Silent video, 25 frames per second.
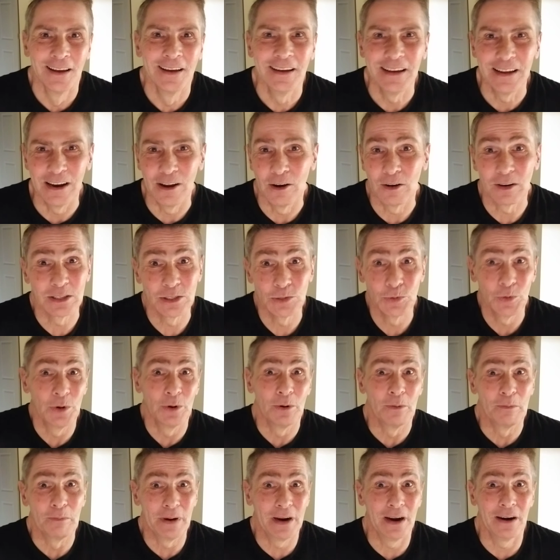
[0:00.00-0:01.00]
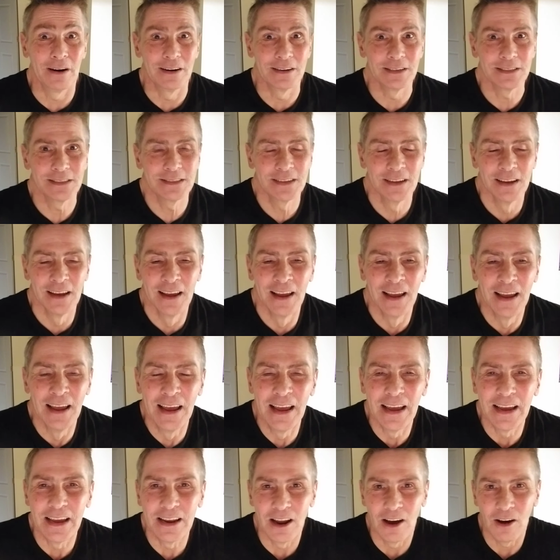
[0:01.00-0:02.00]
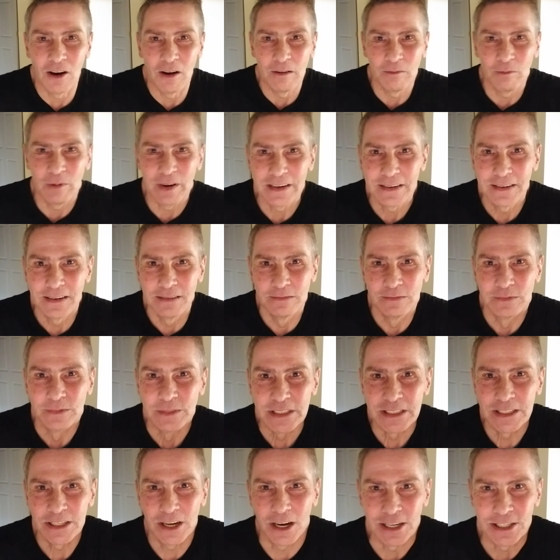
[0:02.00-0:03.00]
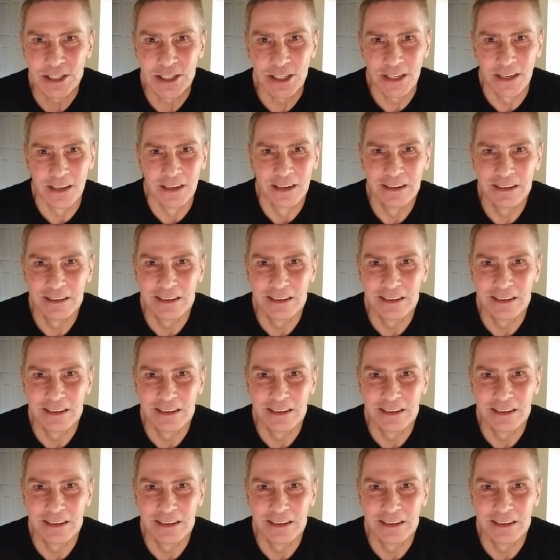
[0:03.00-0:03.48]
you know, because we were embarrassed, you know, and we'd touch,